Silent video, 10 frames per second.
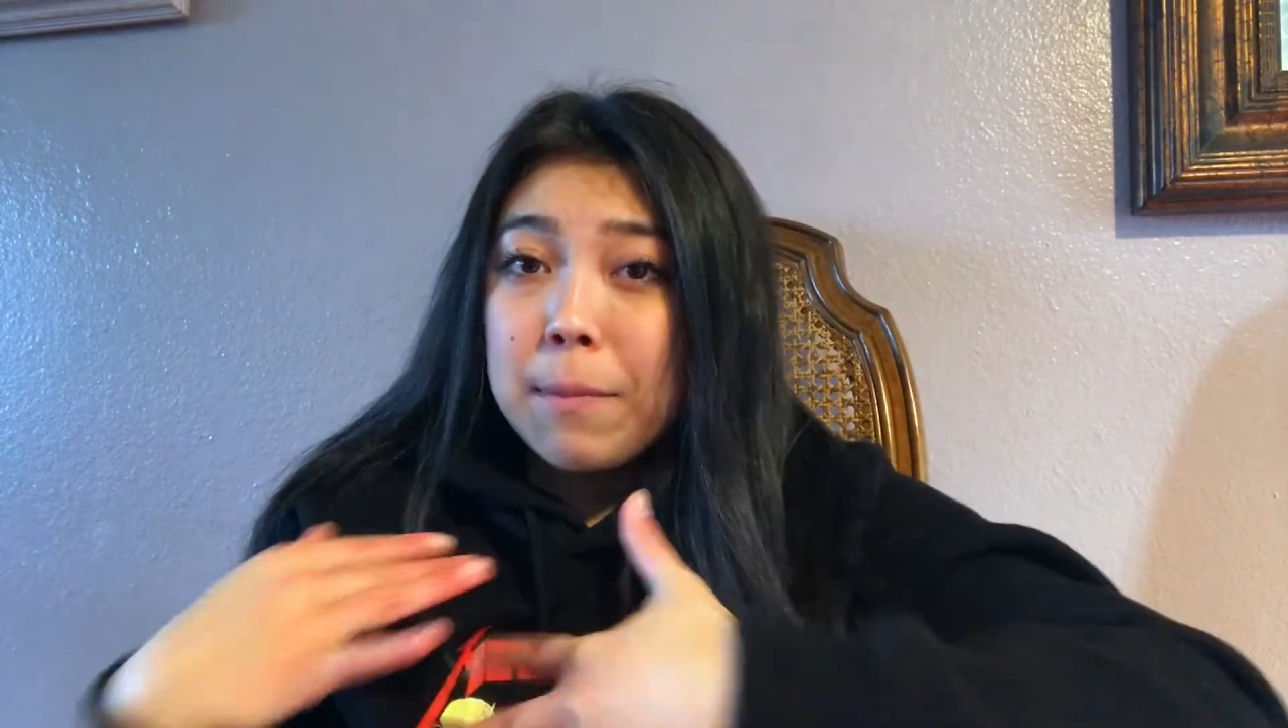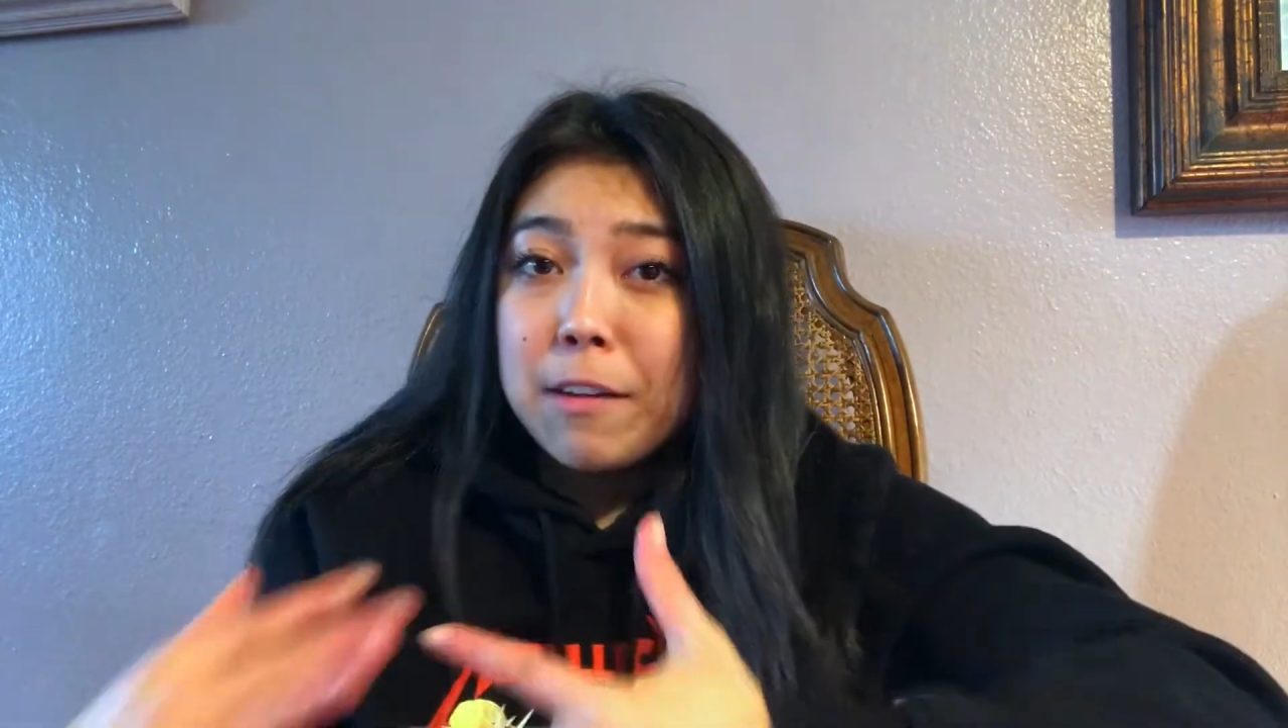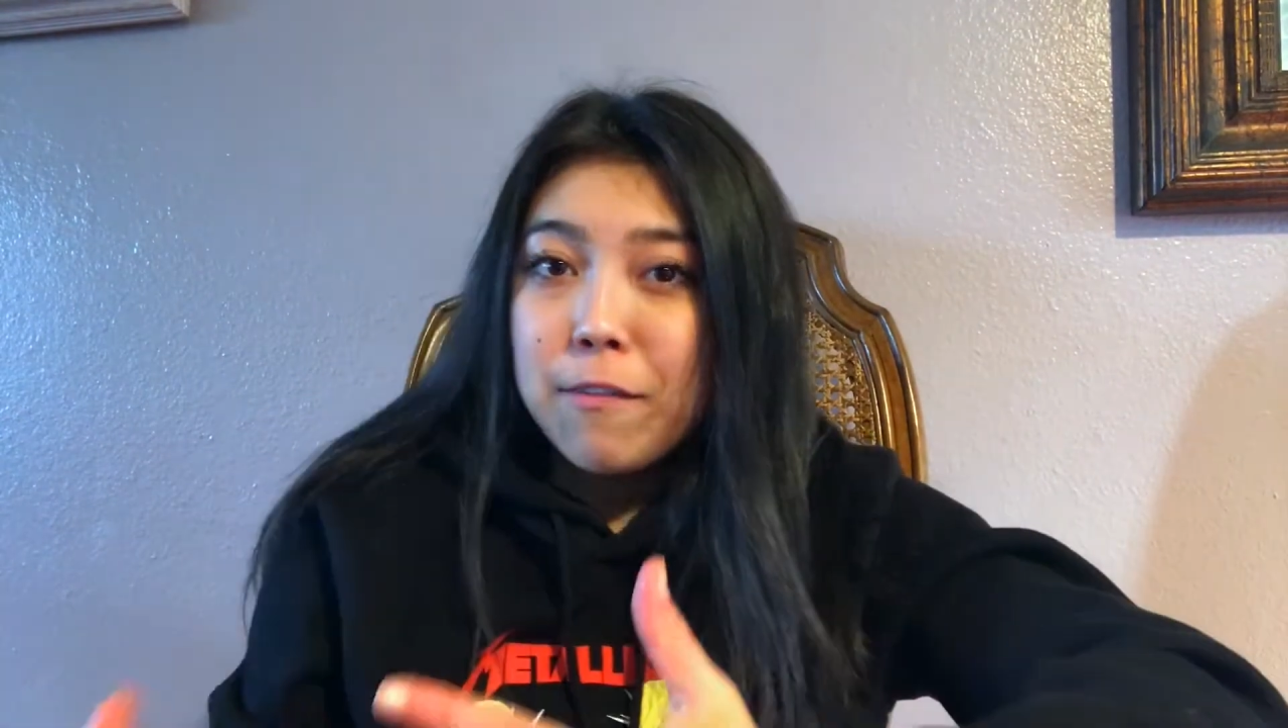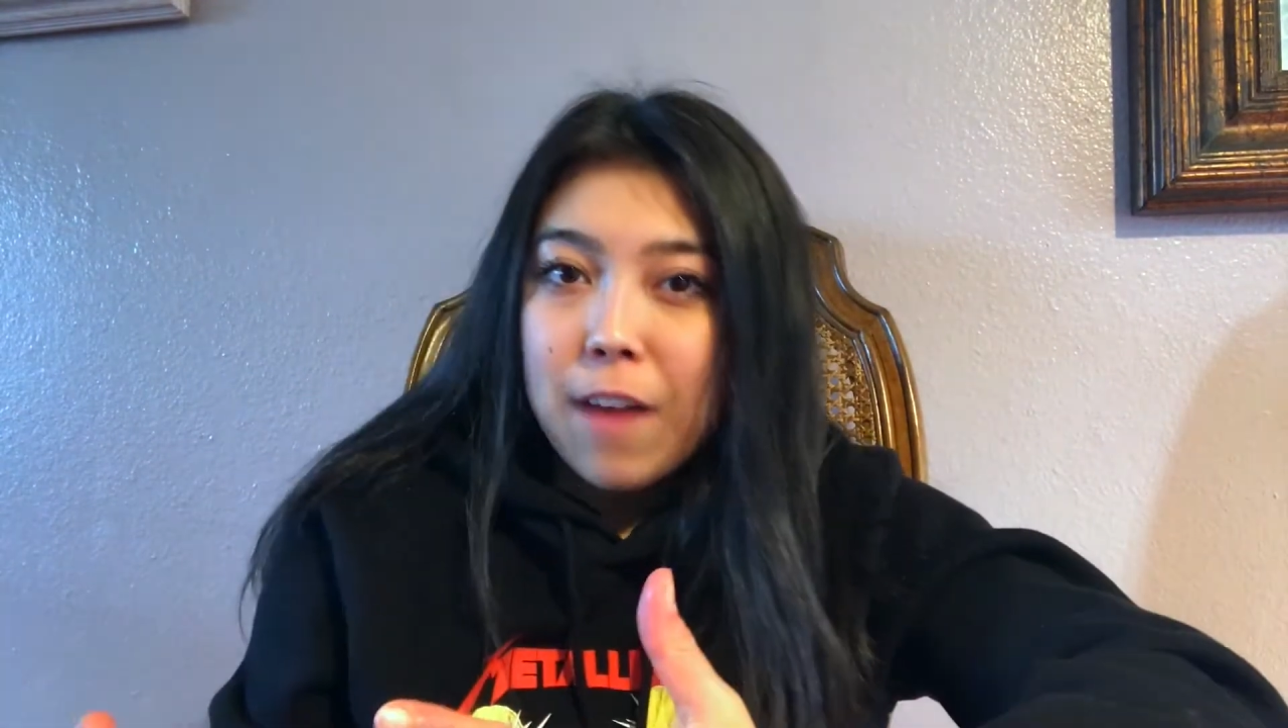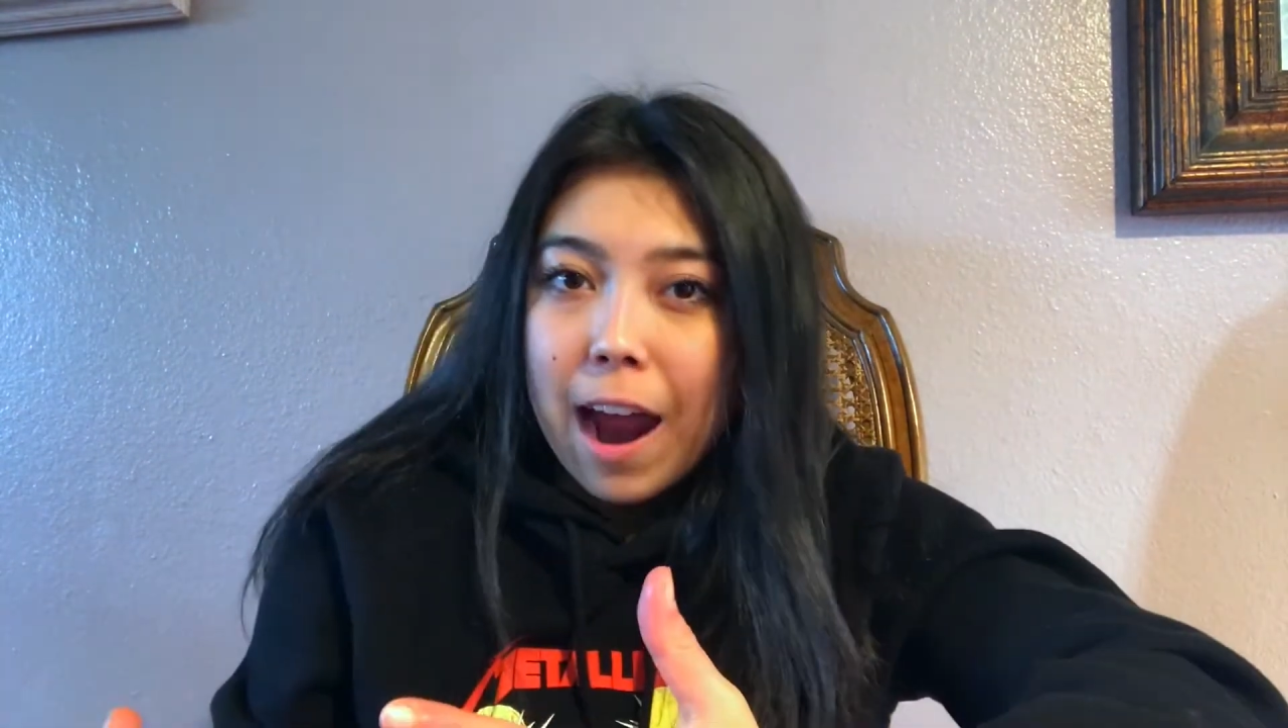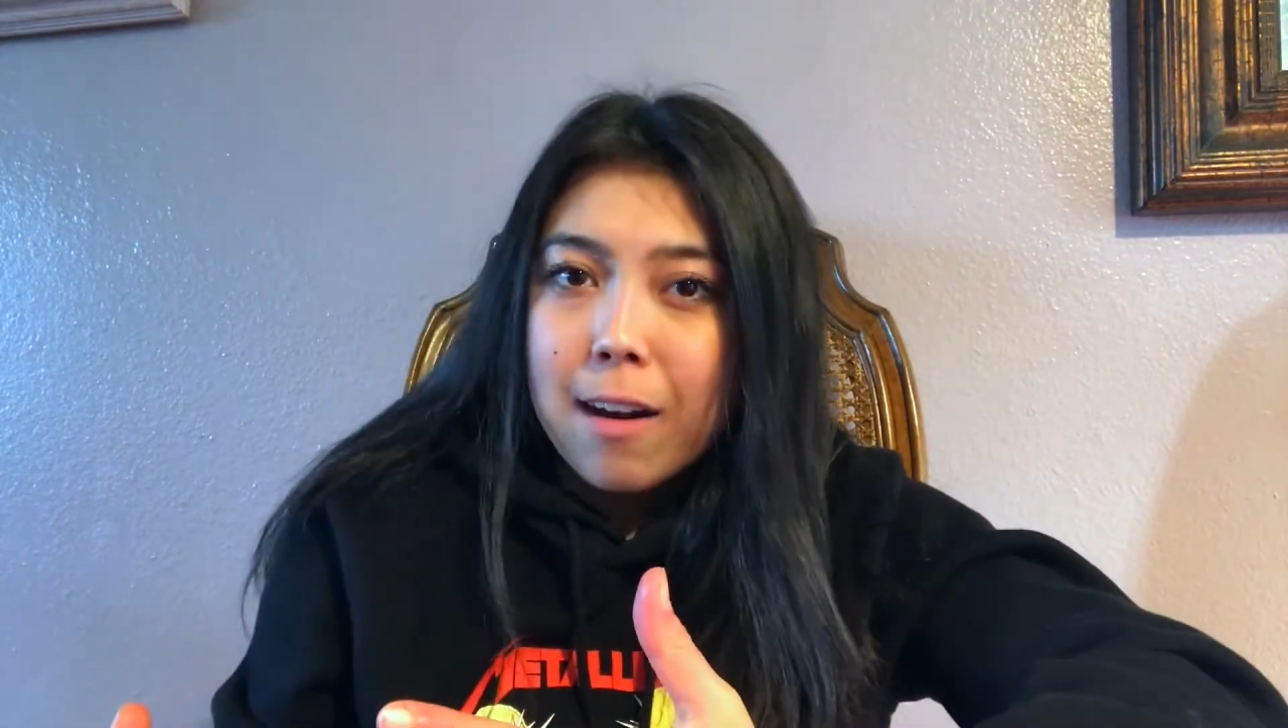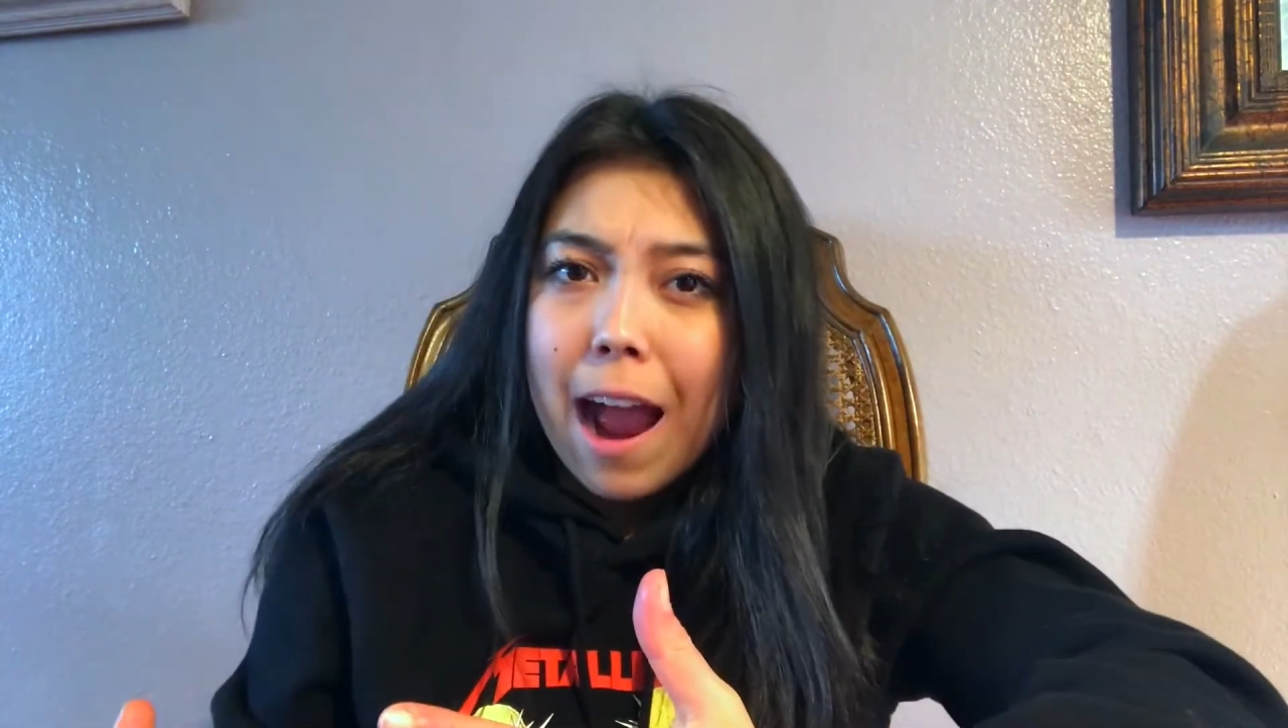mean fire,